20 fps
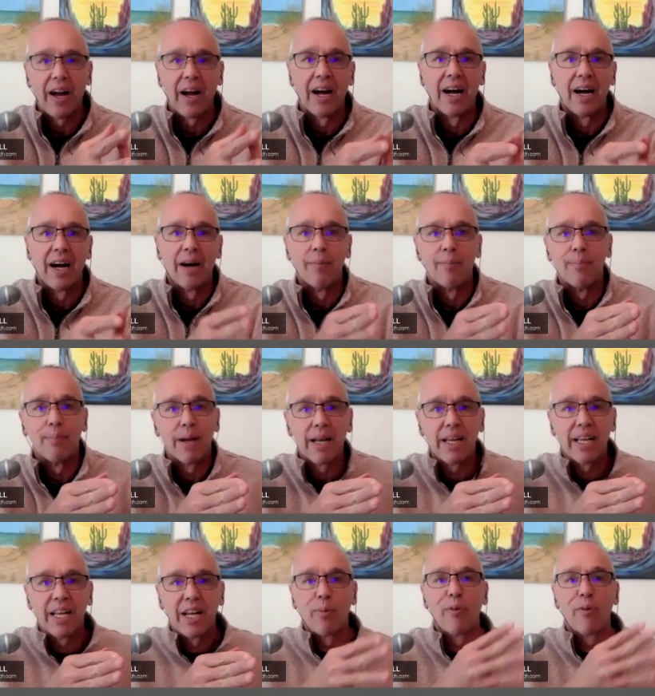um,
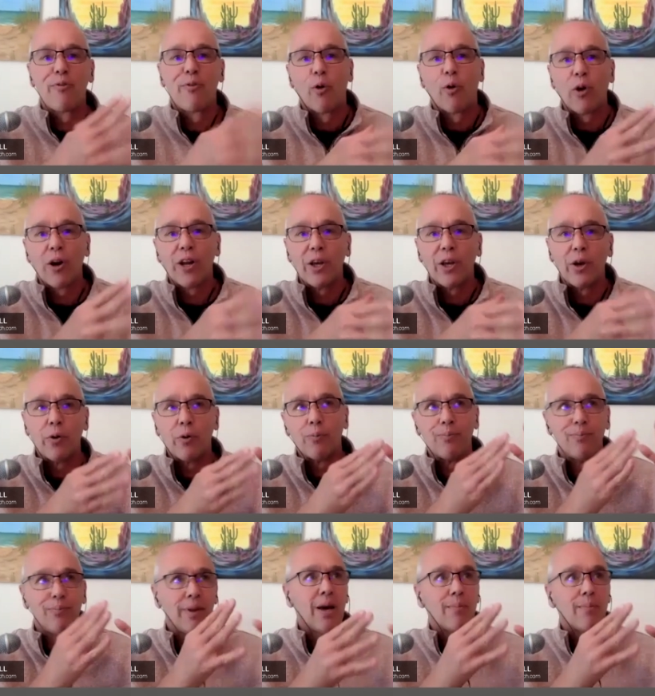you know, before you,